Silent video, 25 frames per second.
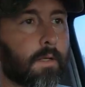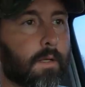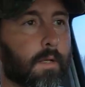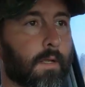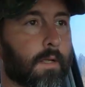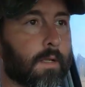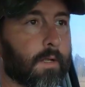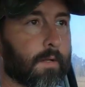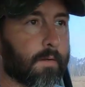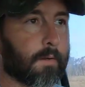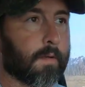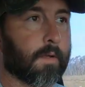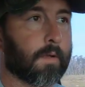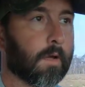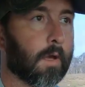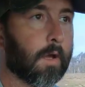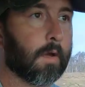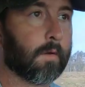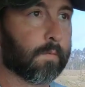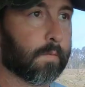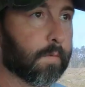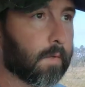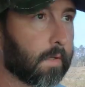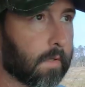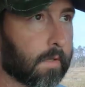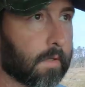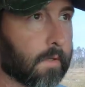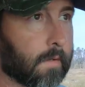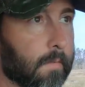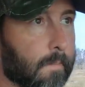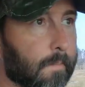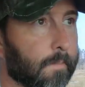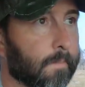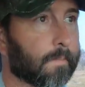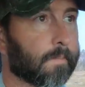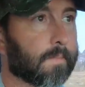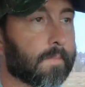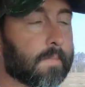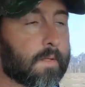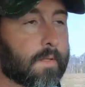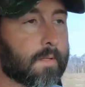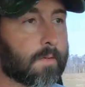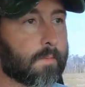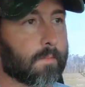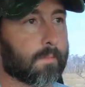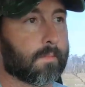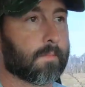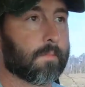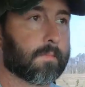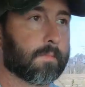And hopefully
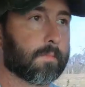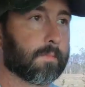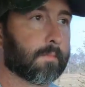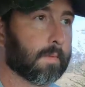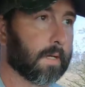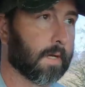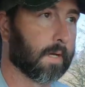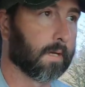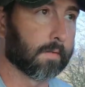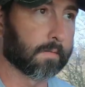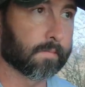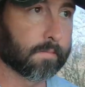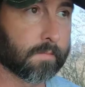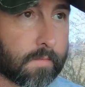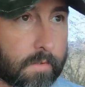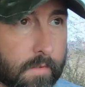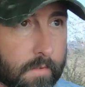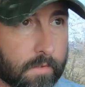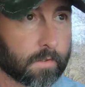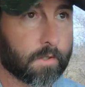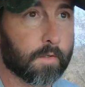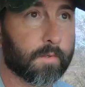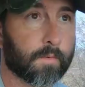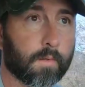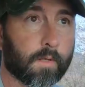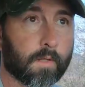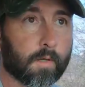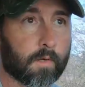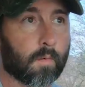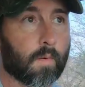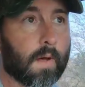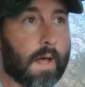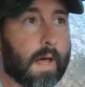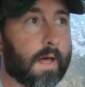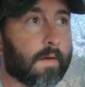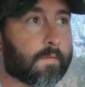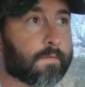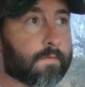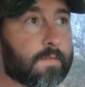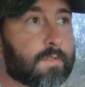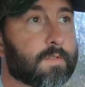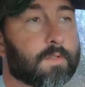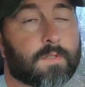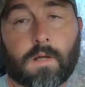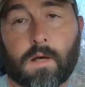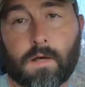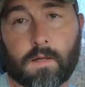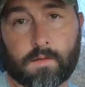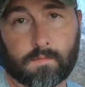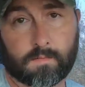my cute little wife is
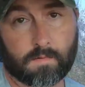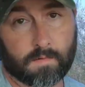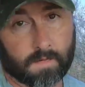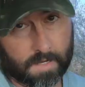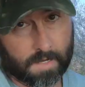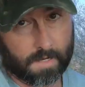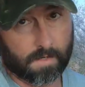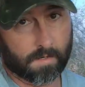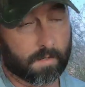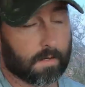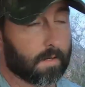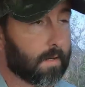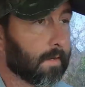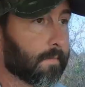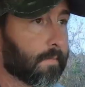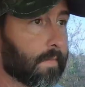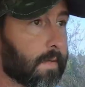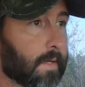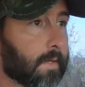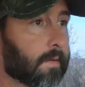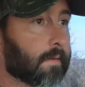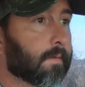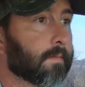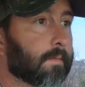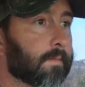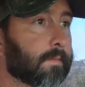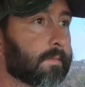not angry at me.